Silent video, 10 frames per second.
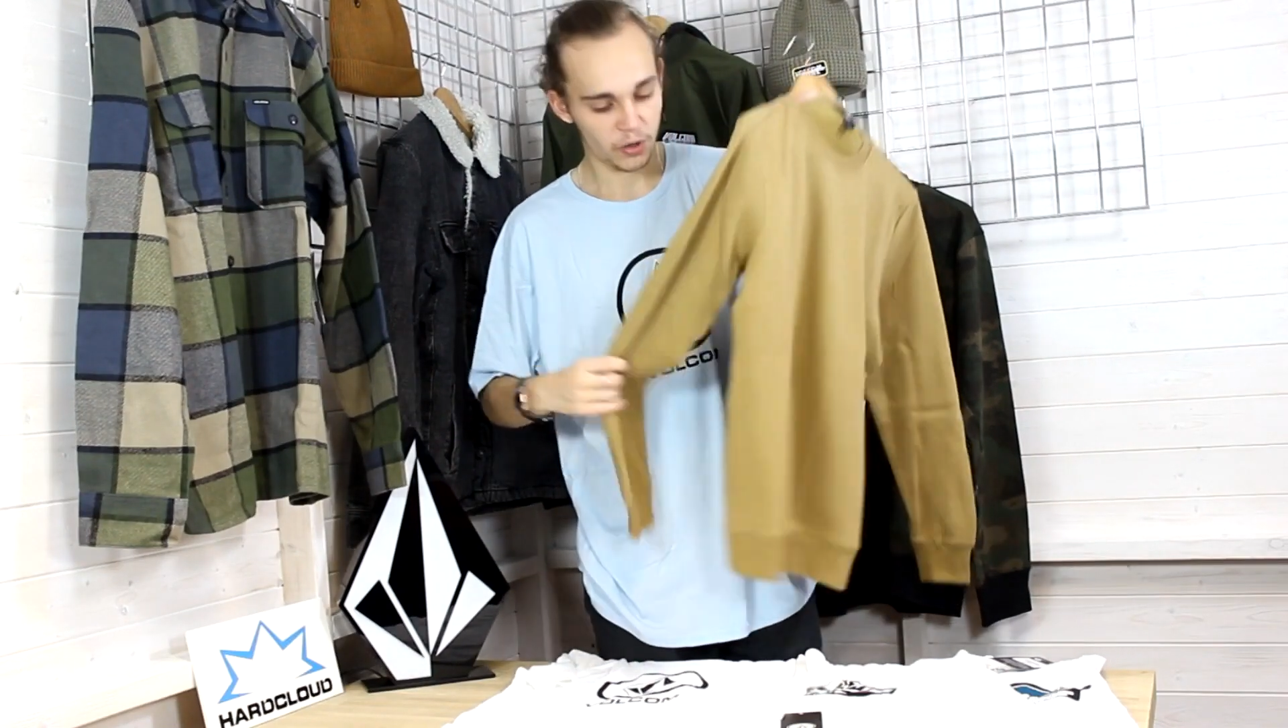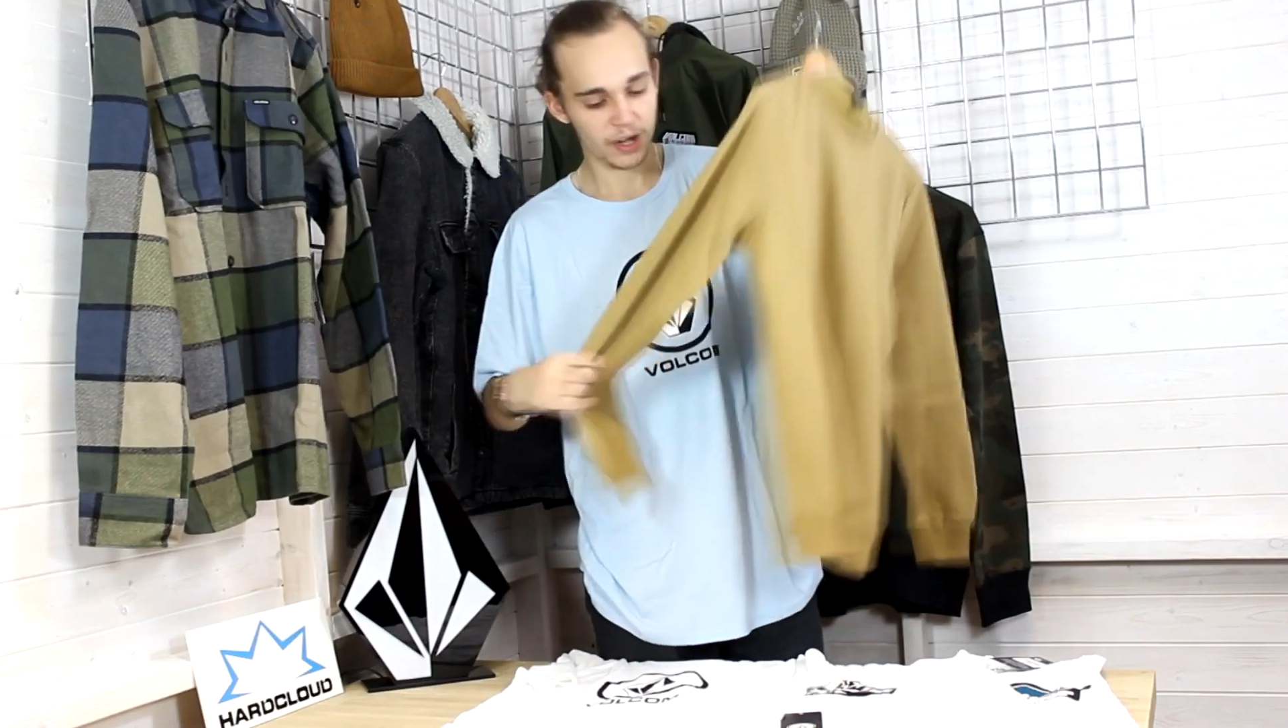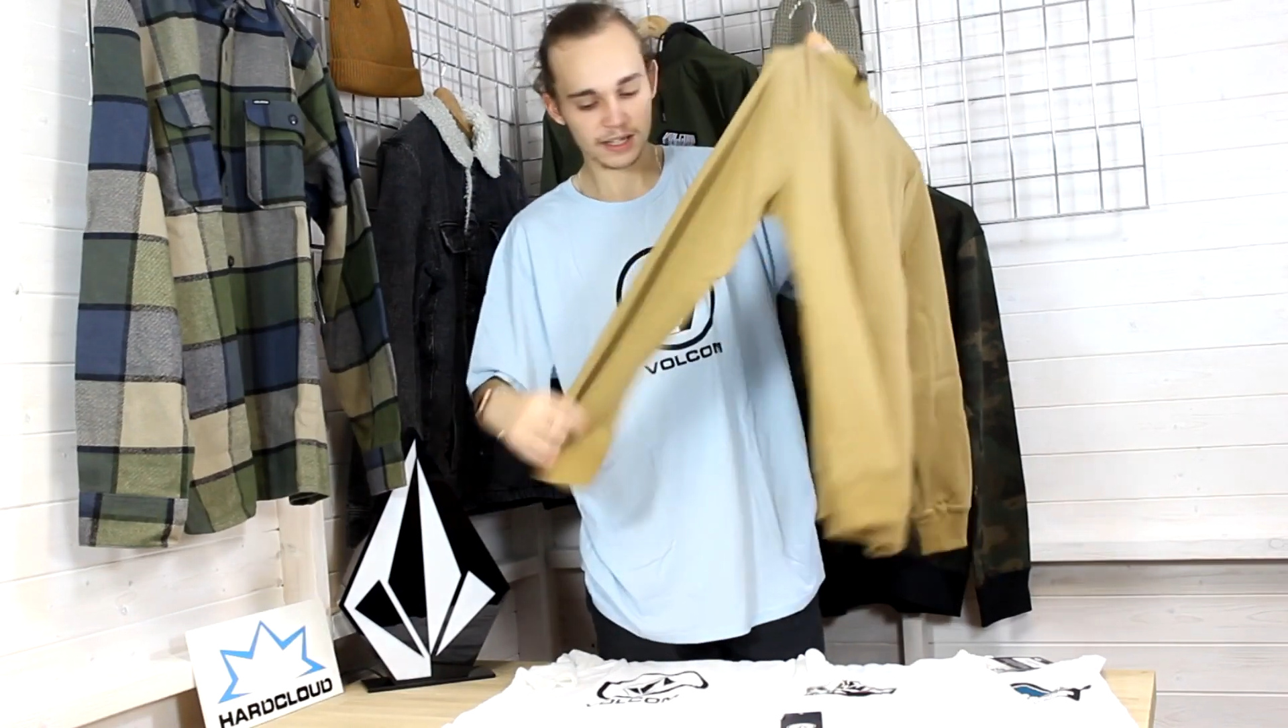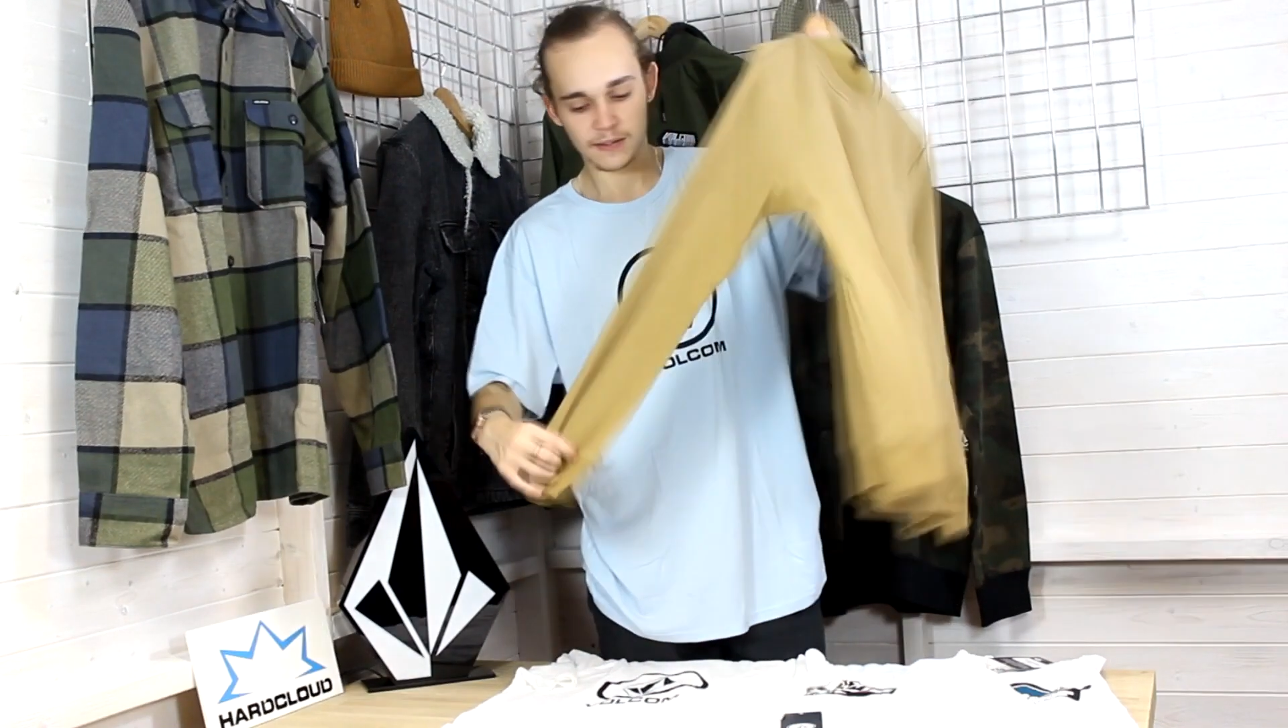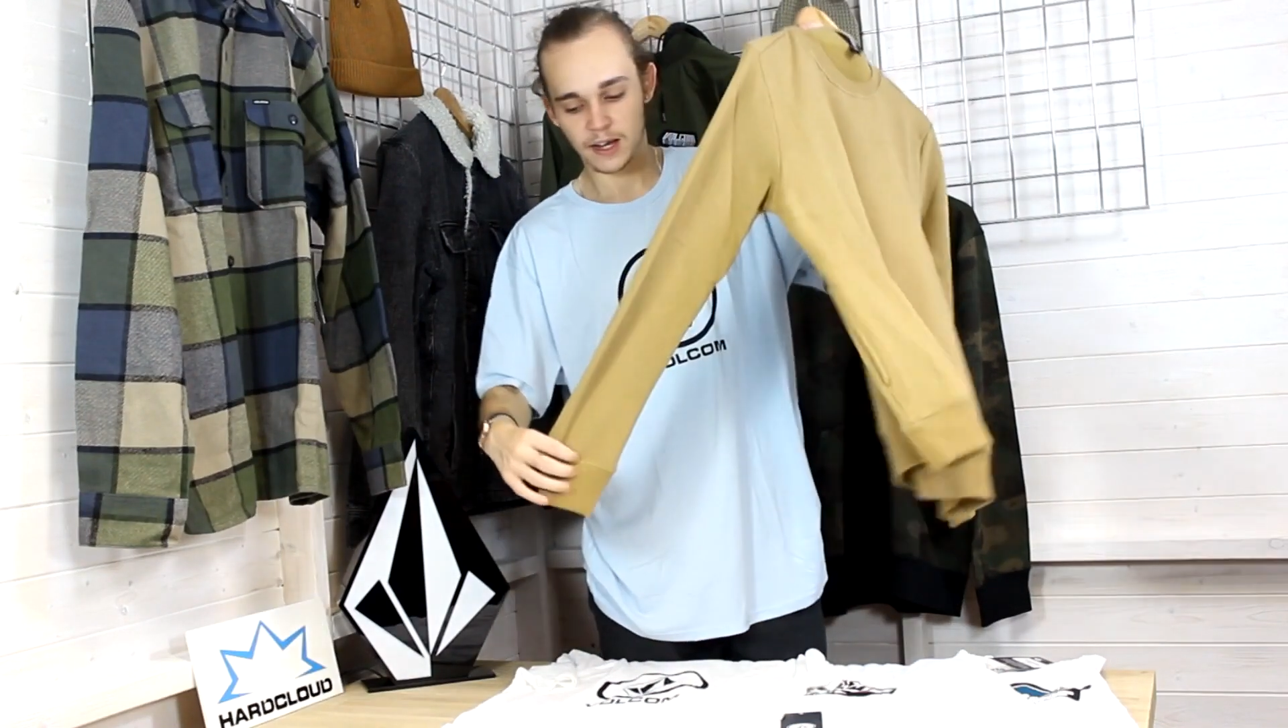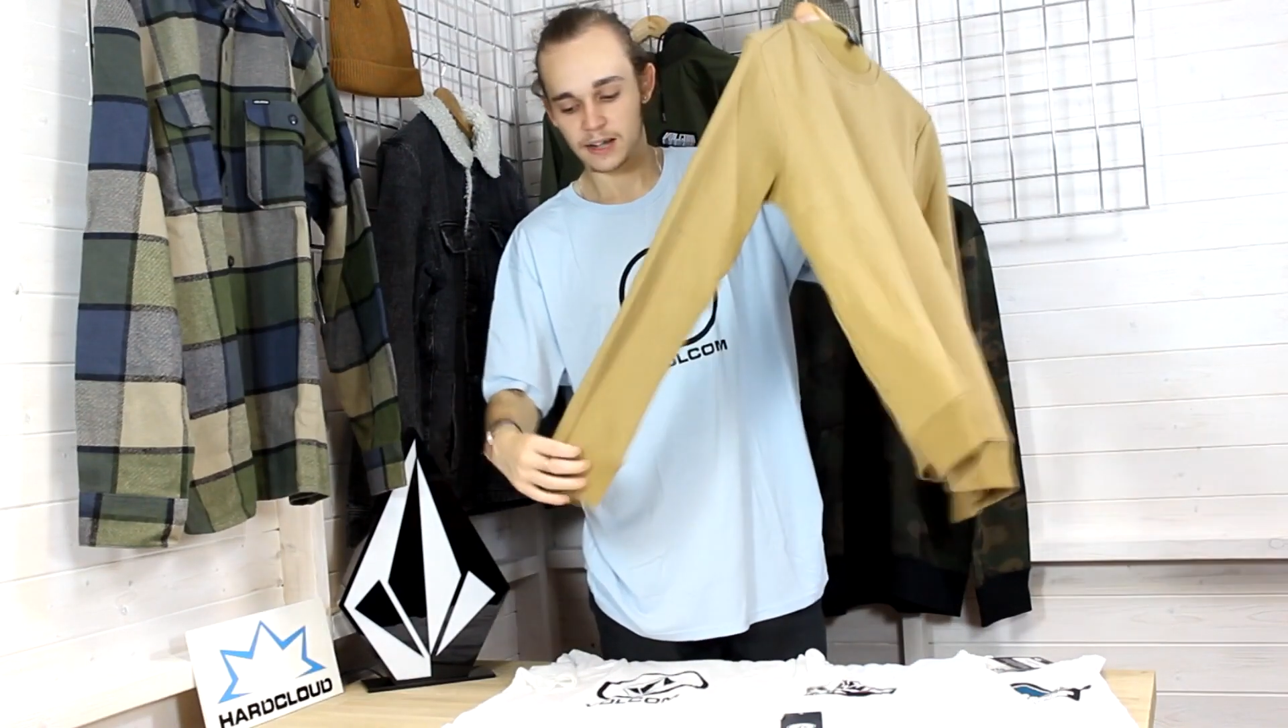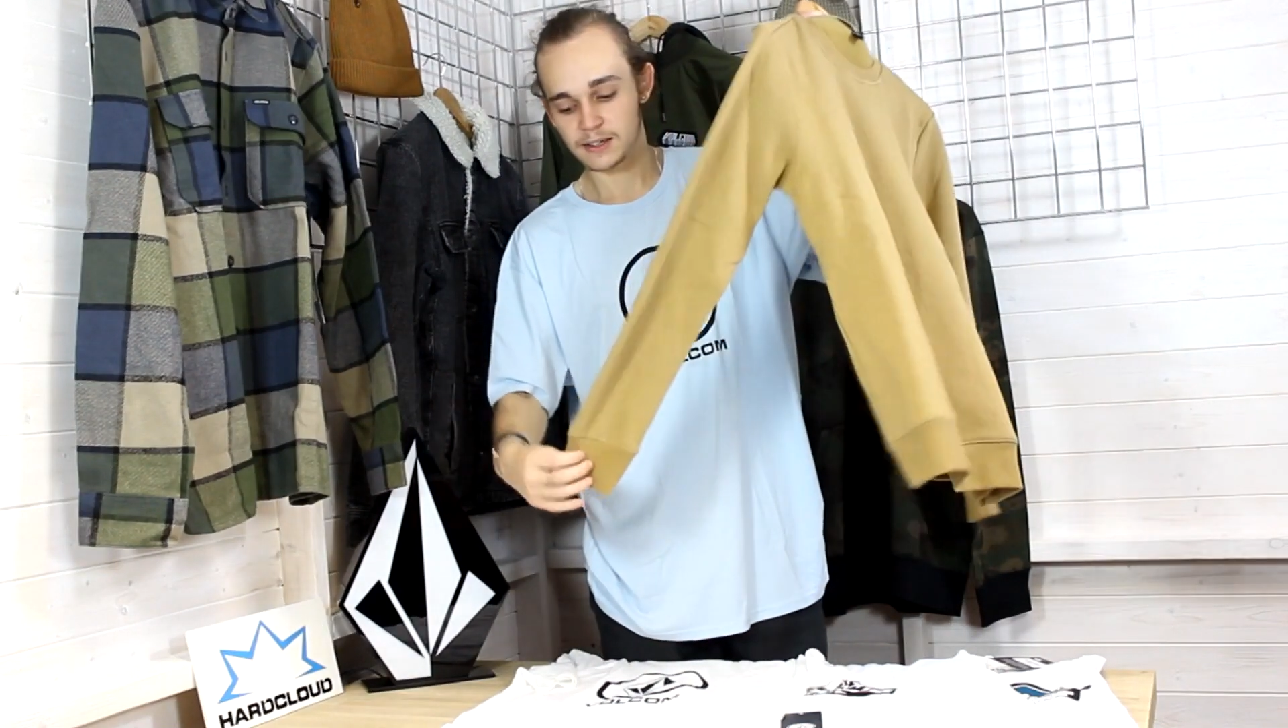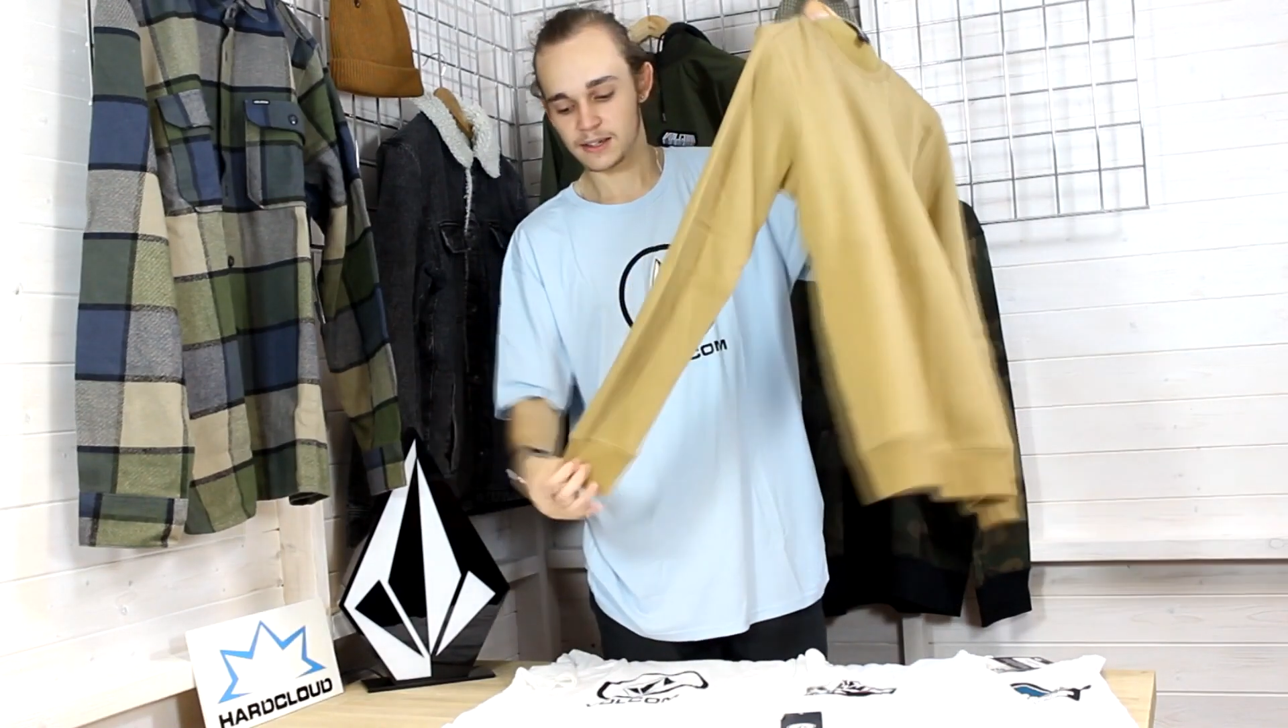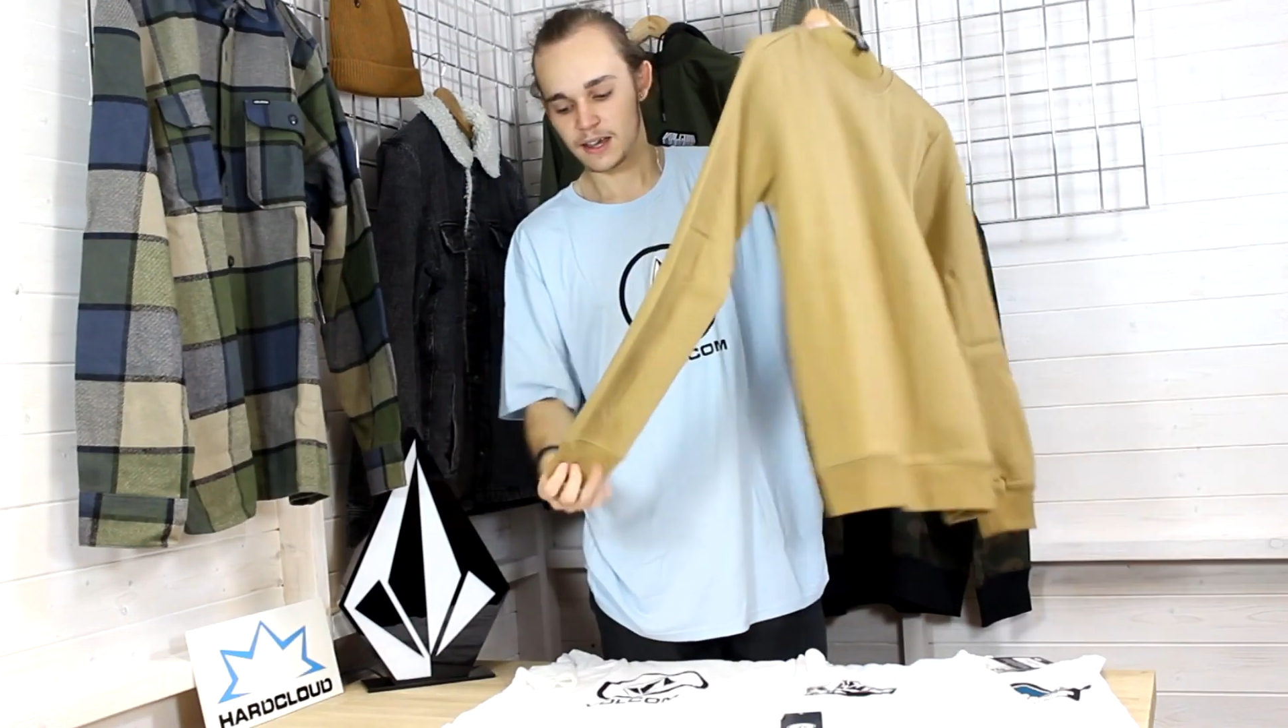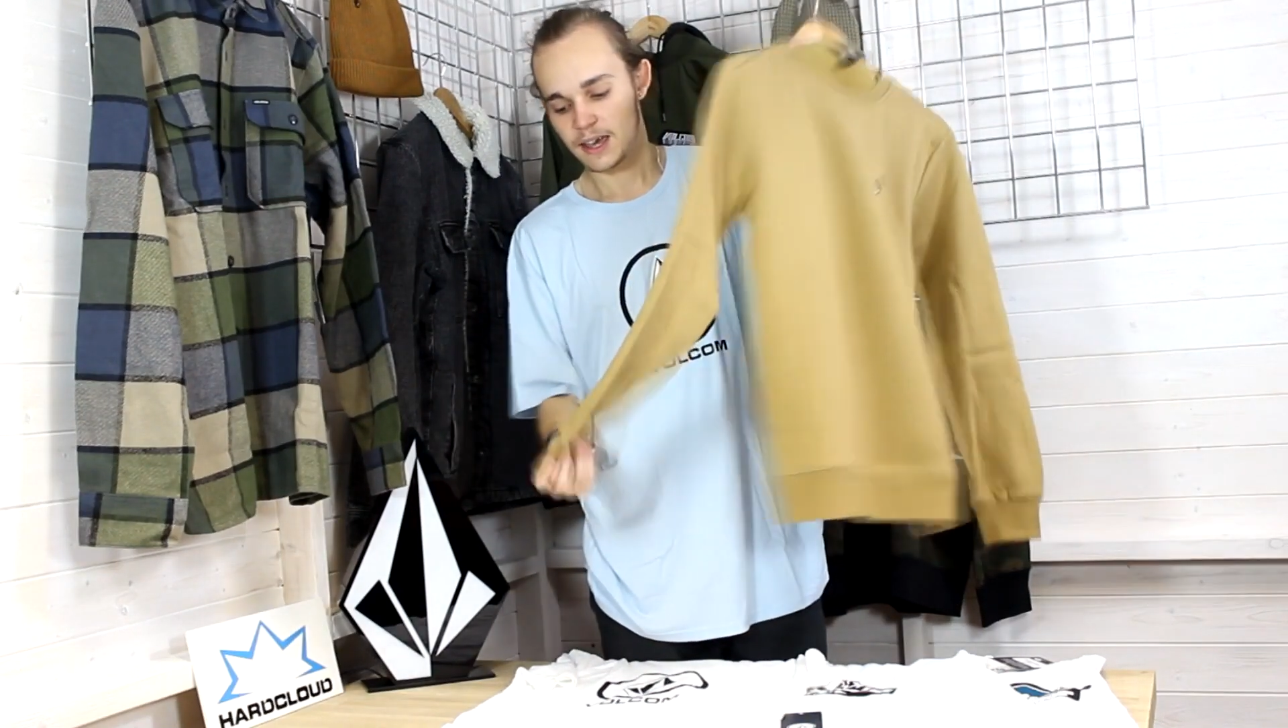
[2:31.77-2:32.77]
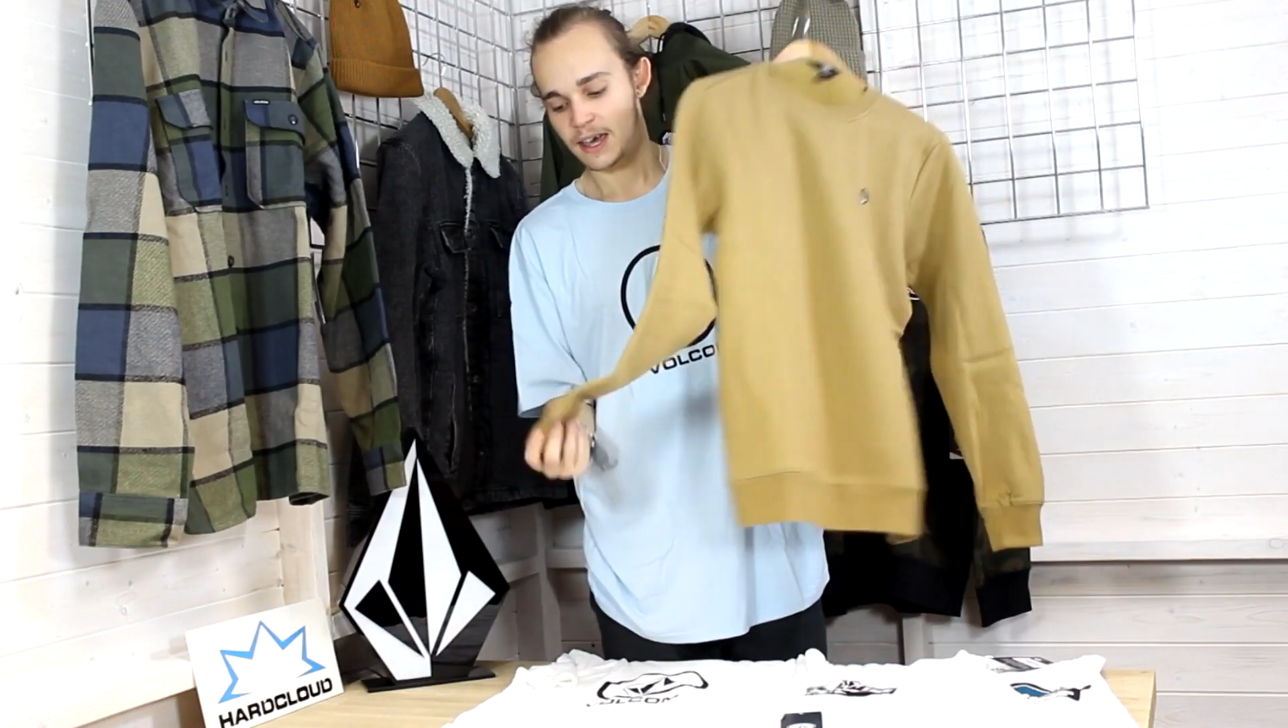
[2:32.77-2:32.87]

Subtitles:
variety of colours,